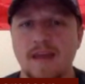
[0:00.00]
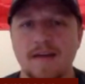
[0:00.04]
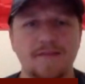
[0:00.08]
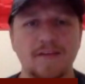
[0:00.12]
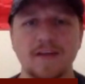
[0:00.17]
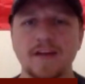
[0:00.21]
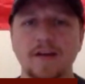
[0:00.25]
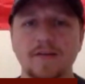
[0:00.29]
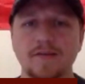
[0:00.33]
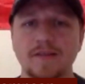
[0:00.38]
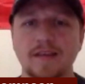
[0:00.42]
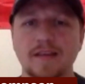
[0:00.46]

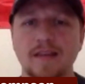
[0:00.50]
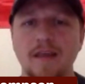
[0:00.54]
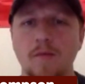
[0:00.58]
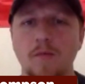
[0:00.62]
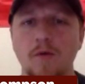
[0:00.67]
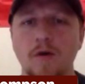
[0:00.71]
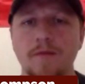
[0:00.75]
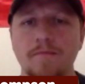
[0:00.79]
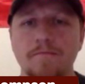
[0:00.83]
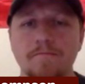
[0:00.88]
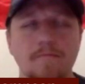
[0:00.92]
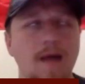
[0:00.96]
definitely don't think they
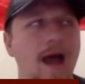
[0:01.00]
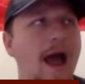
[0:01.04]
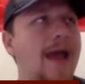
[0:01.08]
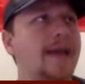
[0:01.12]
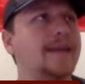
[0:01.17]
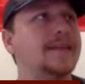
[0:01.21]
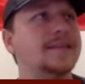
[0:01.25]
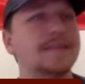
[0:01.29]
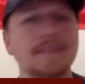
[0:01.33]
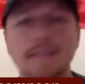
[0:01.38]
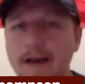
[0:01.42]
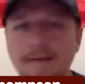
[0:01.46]
would.
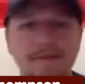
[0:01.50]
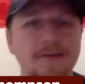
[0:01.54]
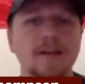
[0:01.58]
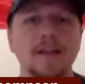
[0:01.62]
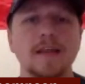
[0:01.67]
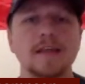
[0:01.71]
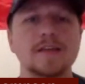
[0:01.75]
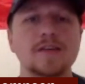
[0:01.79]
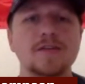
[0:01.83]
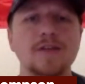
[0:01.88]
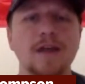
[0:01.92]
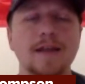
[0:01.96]
I
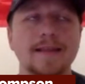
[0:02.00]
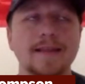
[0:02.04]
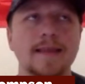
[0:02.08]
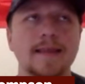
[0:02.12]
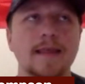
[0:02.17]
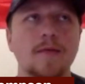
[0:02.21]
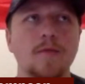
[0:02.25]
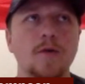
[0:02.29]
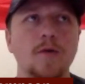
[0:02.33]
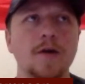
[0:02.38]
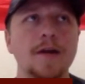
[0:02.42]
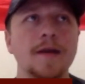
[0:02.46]
definitely do not think
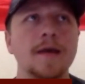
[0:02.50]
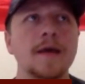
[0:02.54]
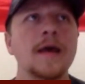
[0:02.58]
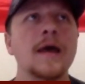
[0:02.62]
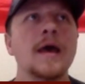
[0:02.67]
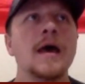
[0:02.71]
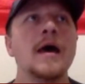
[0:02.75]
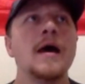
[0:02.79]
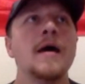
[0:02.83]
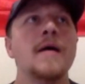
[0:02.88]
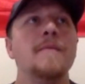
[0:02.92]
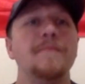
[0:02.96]
they would.
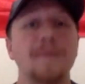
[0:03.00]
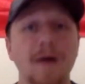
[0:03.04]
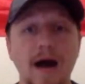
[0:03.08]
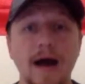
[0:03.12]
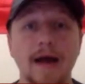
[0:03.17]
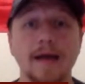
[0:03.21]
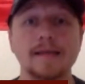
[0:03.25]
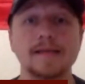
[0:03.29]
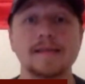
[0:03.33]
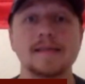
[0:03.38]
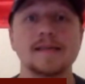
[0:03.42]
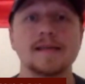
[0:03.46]

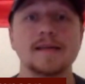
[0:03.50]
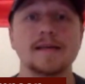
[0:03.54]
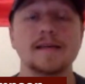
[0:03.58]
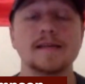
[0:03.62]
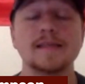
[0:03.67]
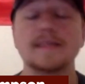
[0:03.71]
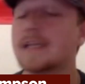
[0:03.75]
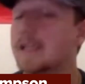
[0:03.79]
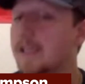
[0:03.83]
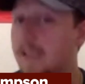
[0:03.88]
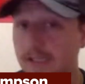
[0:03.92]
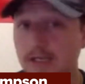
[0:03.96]
But
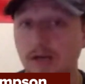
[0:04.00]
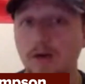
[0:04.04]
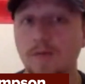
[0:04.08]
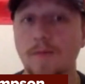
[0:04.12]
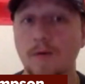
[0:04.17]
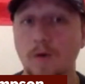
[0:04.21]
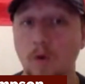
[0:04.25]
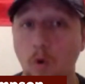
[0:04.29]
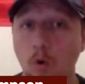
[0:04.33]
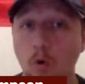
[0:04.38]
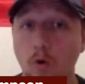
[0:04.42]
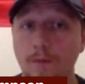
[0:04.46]
Sincere
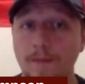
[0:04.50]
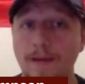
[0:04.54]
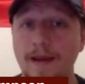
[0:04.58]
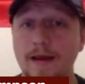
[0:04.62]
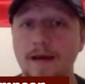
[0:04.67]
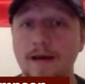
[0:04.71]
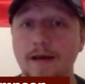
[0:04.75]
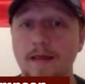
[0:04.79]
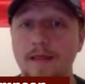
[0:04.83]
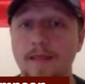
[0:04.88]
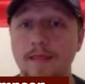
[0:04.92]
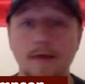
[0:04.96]
McCormick,
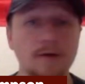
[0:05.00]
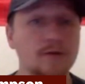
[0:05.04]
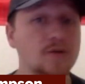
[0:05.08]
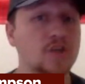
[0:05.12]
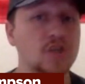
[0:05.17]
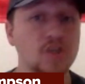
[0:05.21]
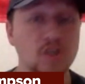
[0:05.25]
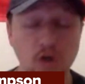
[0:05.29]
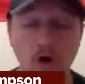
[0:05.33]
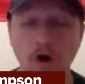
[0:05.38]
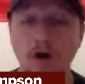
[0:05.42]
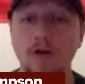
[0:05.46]
their
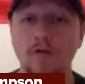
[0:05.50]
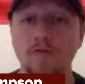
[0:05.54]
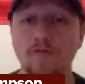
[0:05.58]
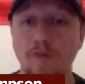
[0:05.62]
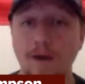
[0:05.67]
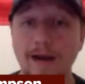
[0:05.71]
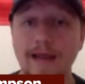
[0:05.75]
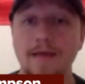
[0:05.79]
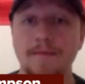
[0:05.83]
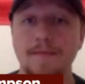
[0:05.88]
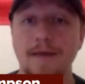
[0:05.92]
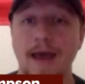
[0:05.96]
star
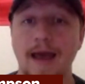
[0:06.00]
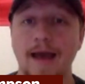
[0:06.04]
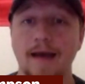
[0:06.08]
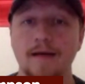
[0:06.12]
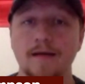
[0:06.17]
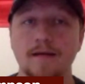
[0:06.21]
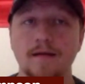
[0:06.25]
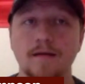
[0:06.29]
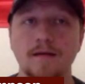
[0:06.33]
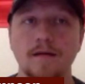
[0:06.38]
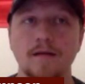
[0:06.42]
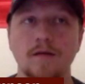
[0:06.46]
running back,
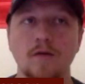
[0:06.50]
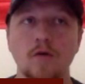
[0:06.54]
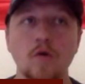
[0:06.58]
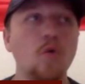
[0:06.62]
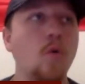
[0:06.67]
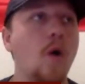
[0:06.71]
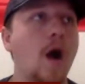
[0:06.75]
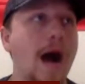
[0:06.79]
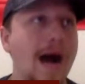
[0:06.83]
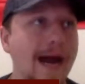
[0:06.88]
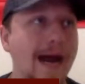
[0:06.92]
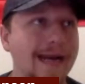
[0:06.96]

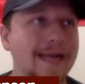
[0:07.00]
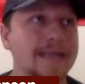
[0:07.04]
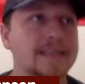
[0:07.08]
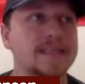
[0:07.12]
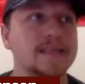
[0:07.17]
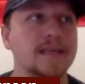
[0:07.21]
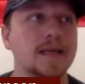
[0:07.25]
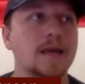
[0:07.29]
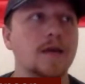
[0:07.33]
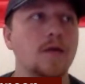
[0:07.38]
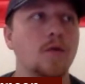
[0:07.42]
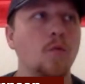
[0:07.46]
who
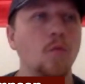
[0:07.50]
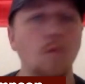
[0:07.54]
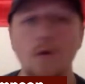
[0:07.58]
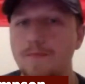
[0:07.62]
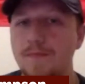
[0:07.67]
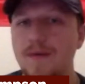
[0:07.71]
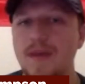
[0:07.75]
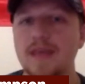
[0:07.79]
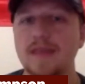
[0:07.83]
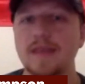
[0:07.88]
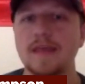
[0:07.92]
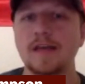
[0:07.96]
honestly would
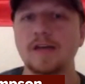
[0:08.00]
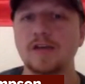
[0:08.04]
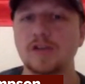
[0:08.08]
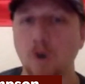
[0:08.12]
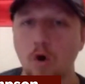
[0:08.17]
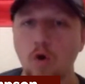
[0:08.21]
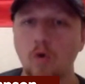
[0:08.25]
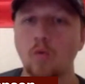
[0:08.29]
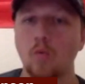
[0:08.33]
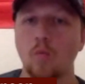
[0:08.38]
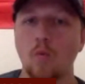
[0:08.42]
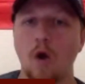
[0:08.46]
be the
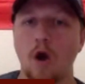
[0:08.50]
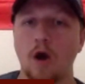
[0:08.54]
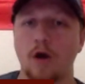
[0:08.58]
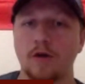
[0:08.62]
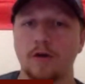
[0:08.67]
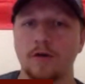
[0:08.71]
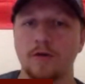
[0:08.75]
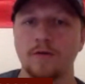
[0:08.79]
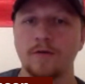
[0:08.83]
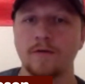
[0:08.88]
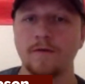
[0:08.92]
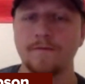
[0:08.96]
Doak
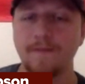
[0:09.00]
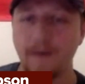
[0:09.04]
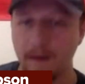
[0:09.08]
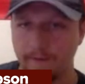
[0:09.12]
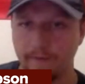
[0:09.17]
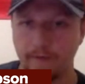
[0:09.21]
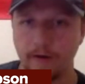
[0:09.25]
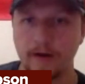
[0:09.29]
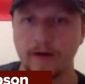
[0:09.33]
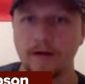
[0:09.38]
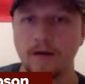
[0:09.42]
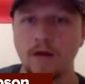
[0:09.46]
Walker
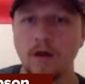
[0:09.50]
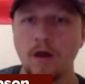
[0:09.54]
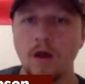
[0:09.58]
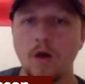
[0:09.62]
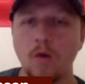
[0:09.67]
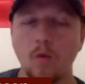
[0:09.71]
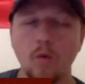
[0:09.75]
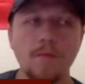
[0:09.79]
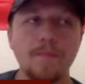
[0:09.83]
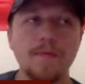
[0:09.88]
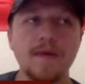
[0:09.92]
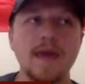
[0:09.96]
favorite,
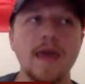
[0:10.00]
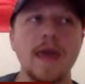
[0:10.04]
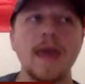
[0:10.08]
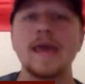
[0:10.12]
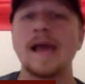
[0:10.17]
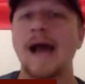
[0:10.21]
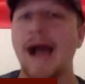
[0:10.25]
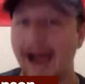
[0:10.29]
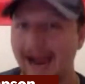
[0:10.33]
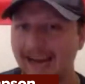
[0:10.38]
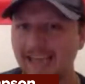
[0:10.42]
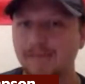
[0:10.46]
would be
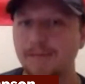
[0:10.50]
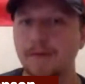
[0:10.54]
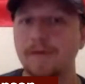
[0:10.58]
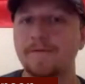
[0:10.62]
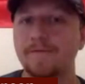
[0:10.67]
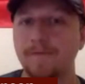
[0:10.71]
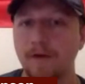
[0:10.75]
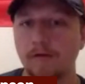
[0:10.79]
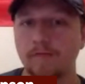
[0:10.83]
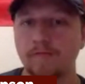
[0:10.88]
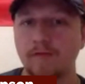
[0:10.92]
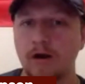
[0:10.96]
a Heisman
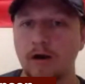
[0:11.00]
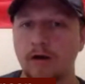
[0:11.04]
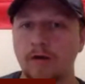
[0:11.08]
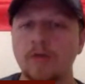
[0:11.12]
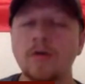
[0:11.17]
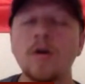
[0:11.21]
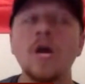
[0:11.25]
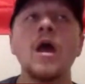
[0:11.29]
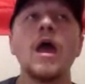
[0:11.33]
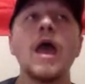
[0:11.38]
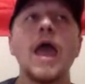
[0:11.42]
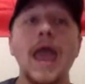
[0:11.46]
front
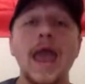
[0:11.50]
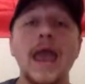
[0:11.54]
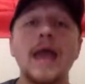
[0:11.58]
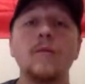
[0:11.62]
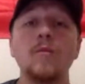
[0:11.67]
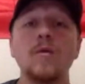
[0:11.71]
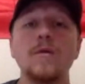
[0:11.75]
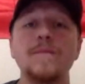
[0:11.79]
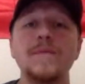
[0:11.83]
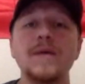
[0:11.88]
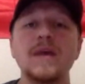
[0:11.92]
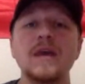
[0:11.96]
runner,
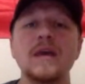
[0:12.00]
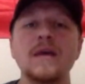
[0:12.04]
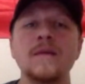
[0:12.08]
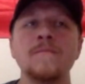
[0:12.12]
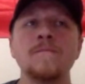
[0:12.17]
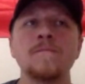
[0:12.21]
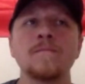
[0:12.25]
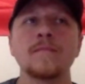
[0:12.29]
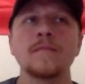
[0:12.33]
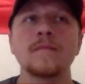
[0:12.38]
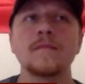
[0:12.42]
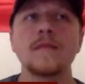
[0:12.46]
and would
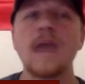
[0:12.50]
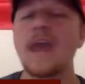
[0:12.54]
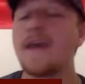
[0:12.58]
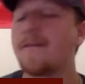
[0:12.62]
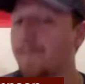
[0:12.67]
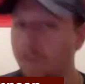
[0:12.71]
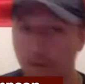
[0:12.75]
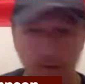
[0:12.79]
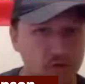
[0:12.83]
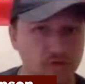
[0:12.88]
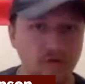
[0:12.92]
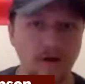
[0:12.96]
be a
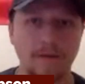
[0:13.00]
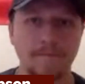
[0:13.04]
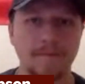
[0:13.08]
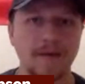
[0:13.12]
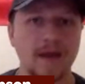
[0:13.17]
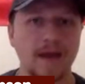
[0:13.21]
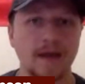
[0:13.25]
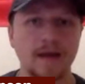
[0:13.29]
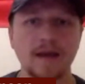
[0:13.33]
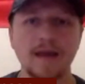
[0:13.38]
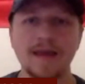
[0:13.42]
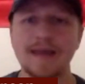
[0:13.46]
first-round
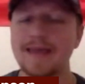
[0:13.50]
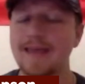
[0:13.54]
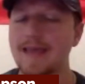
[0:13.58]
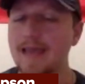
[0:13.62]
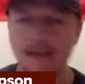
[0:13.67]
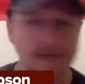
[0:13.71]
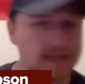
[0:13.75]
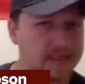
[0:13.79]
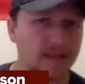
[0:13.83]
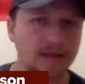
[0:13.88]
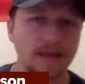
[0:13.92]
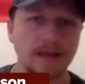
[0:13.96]
pick
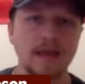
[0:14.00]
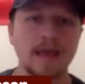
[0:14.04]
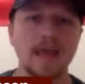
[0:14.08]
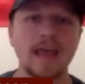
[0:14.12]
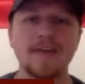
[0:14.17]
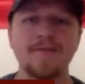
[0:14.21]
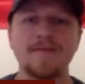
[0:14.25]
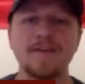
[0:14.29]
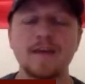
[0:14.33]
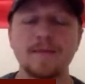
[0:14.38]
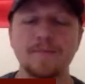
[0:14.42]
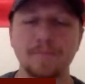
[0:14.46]
easily
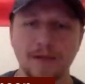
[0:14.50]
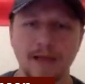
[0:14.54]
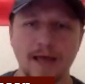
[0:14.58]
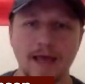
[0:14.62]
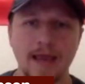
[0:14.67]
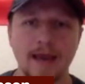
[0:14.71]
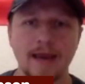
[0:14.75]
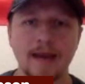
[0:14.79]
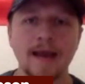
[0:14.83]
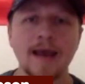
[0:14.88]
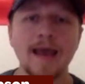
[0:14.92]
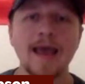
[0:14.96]
if he
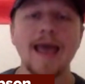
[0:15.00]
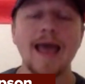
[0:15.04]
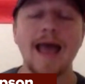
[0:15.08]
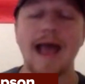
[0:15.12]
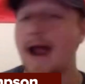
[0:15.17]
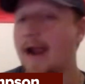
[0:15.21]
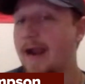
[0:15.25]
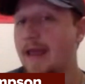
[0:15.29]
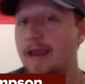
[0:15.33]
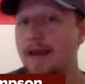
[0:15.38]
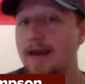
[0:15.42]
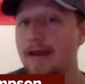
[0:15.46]
played
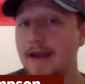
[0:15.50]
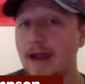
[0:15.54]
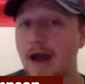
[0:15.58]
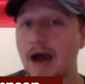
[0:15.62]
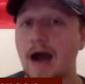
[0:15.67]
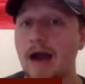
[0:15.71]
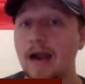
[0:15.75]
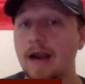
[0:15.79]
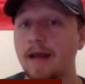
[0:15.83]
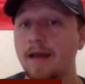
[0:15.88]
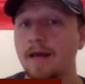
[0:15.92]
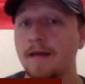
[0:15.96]
at a
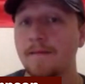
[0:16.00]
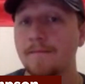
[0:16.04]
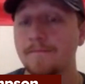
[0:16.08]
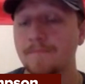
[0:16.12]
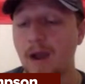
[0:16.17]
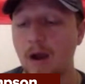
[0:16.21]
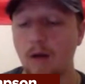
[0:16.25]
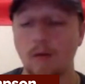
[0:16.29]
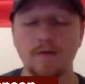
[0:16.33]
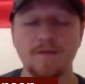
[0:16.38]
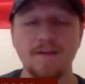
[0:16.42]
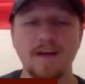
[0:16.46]

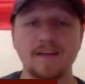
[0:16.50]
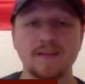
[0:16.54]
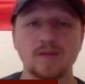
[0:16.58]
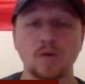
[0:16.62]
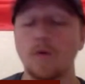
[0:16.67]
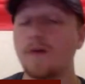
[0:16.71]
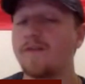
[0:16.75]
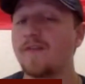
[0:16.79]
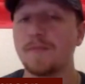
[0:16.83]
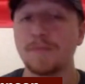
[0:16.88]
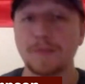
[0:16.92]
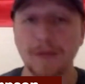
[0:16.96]
non-Power 5
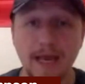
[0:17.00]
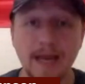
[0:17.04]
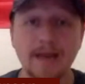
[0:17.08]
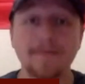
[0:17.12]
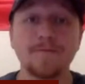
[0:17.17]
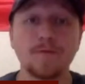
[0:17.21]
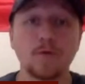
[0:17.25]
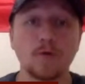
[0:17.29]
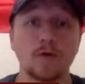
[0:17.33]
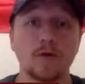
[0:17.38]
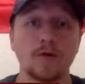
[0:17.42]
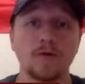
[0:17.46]
school. If he
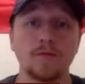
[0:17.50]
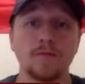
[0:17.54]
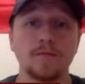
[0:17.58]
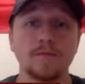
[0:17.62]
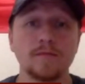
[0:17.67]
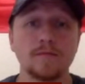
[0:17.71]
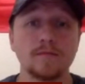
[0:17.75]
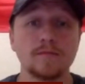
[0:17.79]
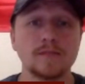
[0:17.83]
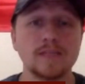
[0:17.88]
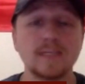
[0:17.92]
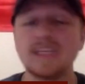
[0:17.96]
played for
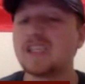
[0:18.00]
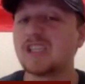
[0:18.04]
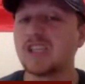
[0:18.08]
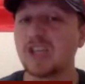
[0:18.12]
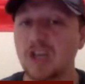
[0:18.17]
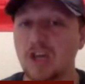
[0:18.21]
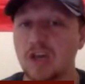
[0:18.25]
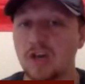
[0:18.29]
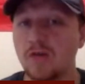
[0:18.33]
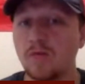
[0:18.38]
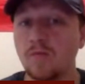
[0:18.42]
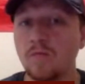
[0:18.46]

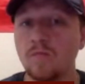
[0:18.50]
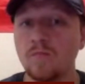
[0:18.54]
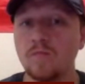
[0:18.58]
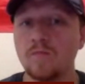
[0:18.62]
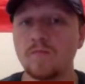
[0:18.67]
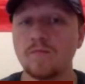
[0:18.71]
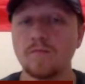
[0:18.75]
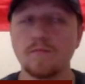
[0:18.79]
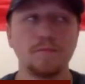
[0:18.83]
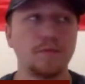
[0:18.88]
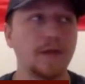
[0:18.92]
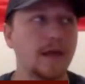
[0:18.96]
TCU,
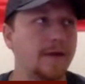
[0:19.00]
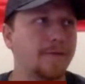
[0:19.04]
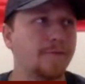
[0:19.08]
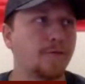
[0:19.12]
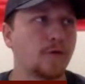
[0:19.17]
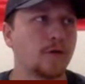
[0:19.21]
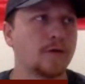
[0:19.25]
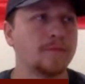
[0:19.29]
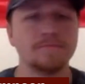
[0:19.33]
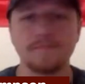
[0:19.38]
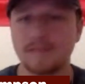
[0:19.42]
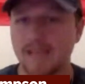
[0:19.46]
played
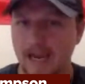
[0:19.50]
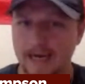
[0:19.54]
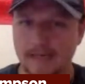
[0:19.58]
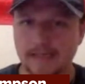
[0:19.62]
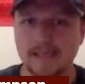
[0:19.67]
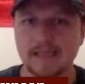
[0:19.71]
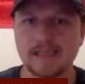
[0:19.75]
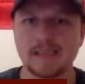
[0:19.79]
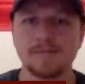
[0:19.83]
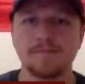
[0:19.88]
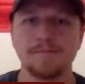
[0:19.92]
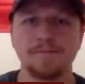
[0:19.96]
for
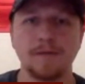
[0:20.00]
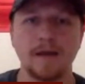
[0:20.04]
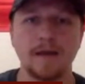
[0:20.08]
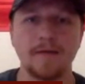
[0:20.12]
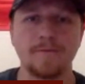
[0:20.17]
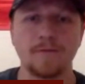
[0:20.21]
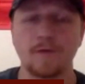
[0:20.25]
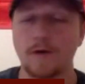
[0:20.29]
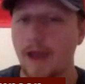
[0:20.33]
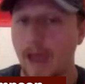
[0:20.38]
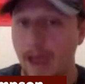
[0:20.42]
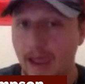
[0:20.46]
Texas,
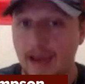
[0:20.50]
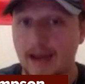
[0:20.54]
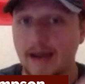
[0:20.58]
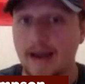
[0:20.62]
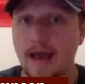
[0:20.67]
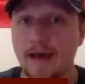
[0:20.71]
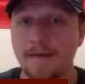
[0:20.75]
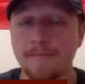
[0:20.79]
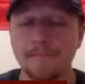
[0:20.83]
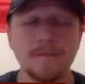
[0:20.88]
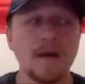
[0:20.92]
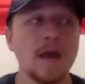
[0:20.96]
played for
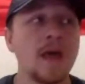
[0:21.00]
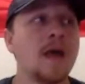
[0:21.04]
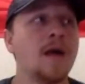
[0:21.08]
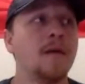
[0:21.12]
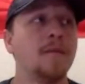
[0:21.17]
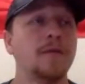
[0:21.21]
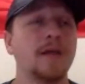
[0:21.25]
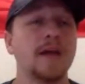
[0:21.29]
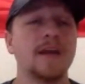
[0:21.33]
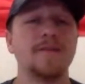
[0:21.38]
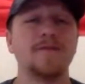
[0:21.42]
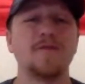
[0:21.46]
A&M,
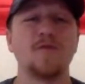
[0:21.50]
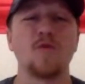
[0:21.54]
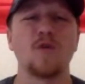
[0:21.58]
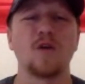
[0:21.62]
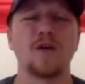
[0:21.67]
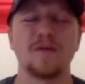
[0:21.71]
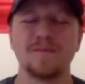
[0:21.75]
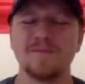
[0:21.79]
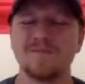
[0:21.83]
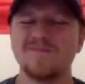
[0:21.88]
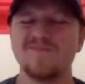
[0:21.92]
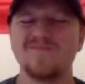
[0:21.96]
played
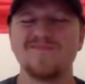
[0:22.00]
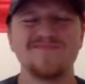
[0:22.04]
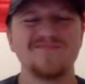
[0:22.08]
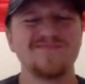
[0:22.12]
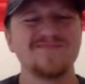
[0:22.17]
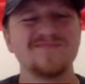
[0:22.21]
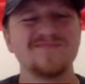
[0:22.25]
for,